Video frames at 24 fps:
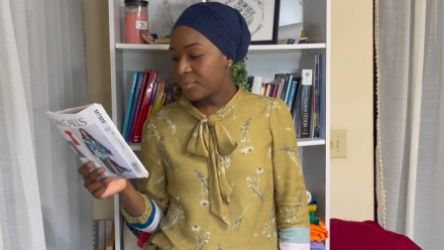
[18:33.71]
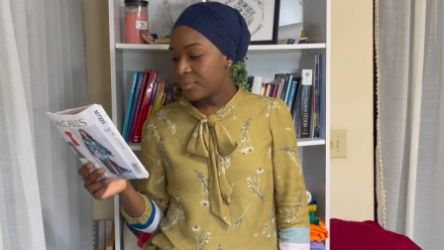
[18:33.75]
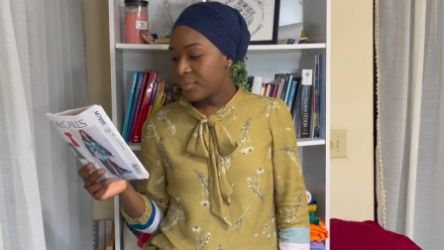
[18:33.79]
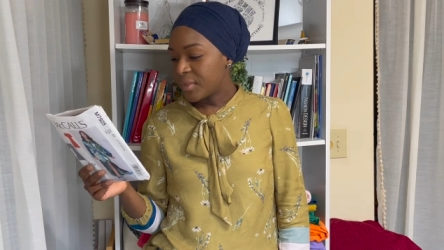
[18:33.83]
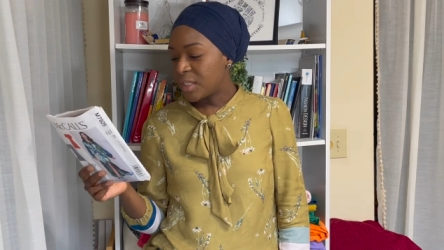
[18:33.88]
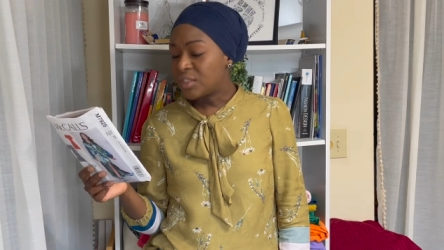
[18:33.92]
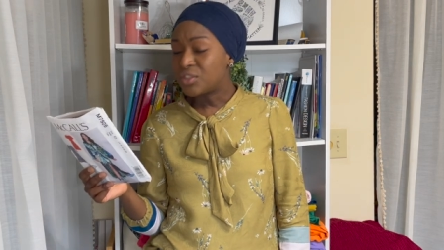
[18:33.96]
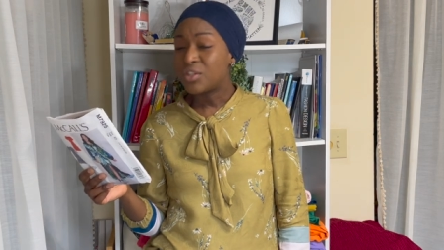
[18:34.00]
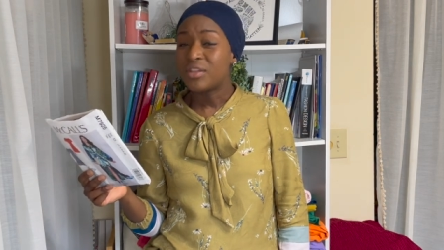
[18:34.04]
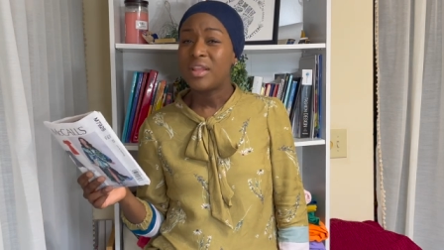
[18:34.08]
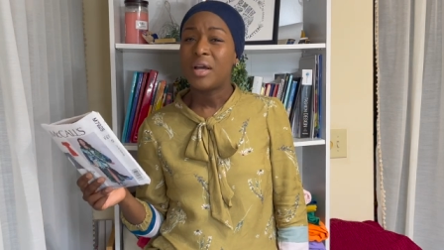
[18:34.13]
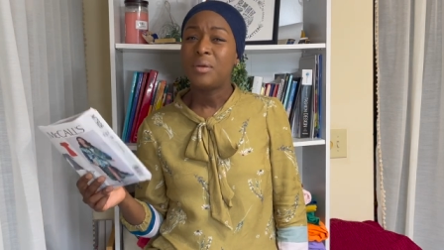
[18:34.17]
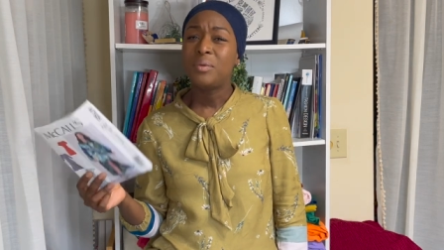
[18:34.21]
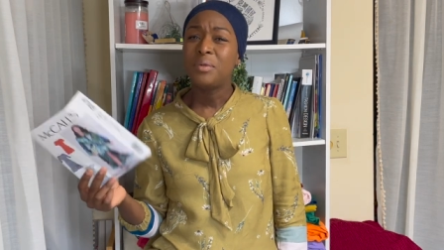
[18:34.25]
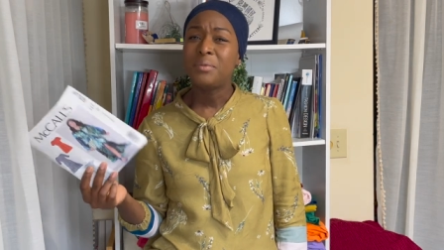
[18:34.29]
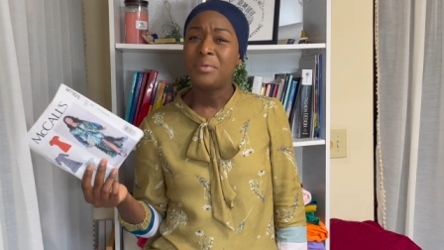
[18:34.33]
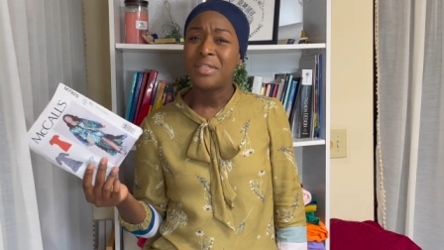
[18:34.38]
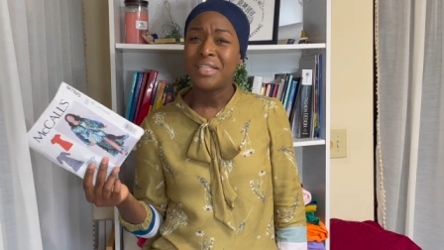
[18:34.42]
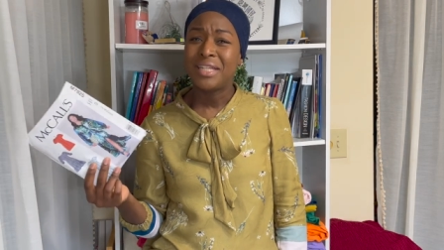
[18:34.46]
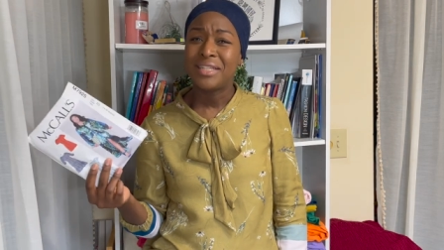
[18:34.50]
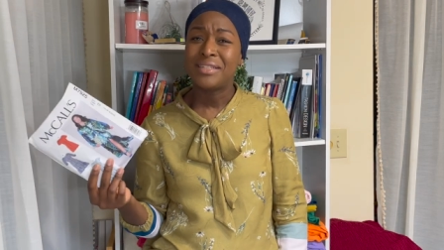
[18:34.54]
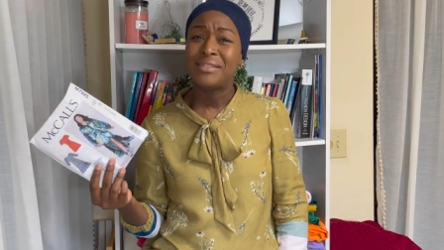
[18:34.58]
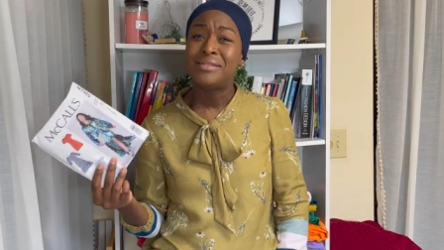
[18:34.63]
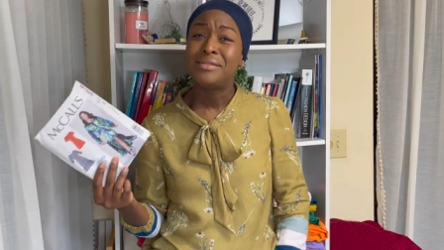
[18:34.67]
so that would be
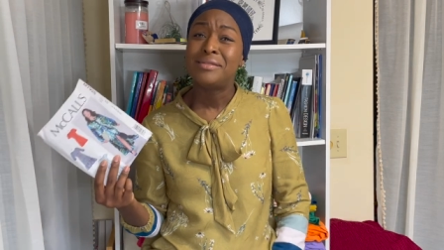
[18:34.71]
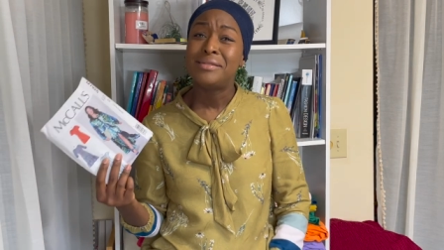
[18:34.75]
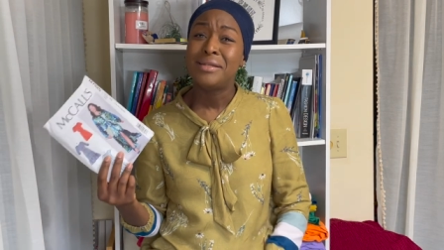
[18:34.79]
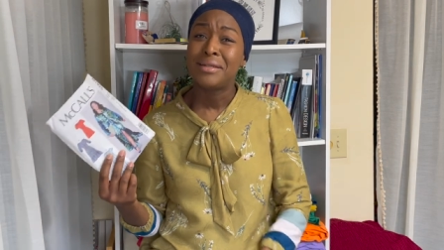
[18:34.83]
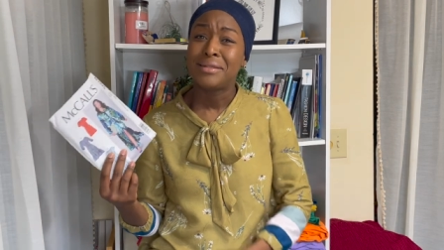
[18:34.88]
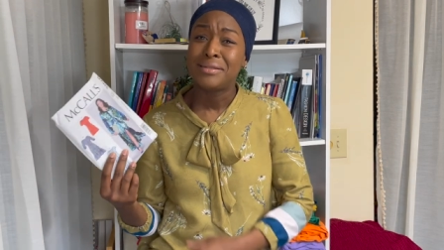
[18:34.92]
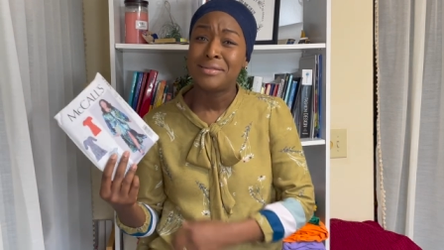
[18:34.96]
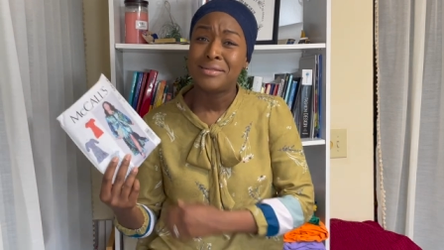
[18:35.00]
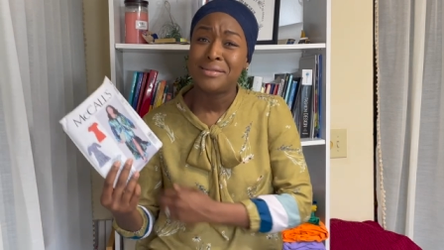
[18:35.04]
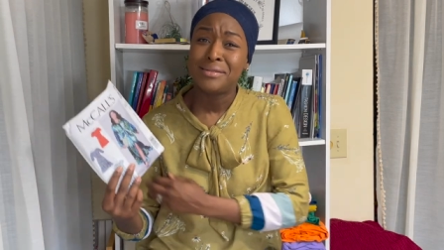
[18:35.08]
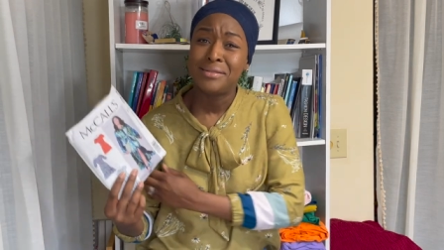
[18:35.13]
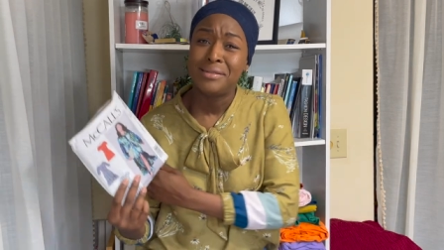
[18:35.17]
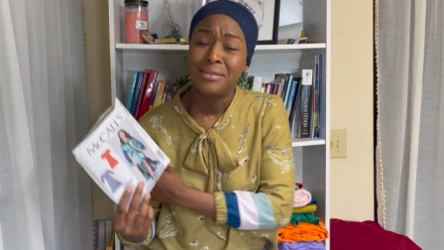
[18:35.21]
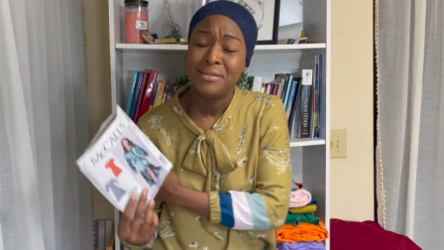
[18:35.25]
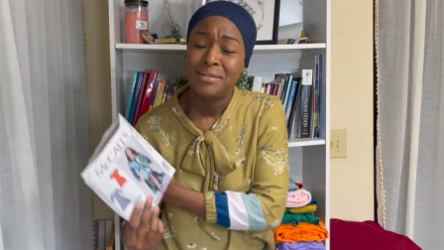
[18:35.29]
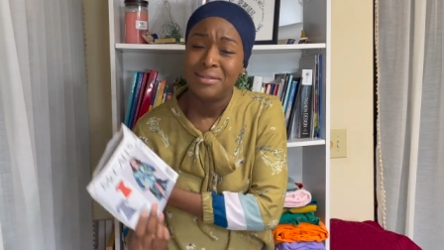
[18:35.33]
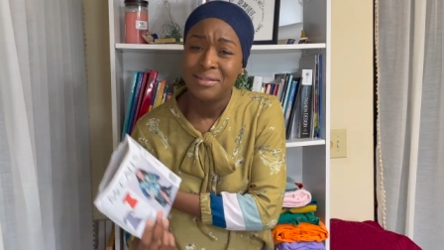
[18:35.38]
like six,